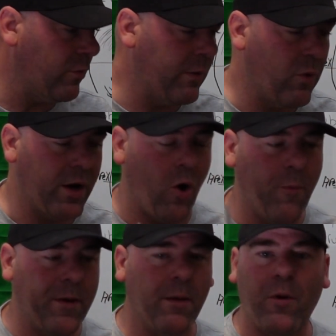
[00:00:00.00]
We want to
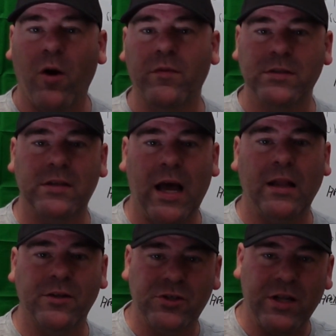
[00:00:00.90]
open up all this
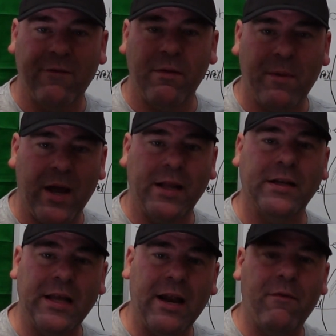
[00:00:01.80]
knowledge to everybody
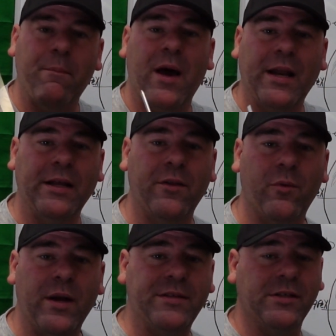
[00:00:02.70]
and get everybody into
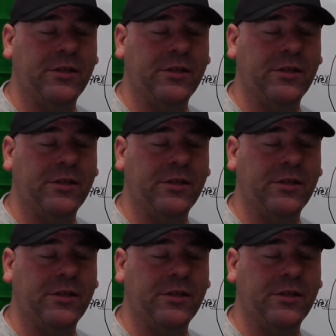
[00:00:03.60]
the racing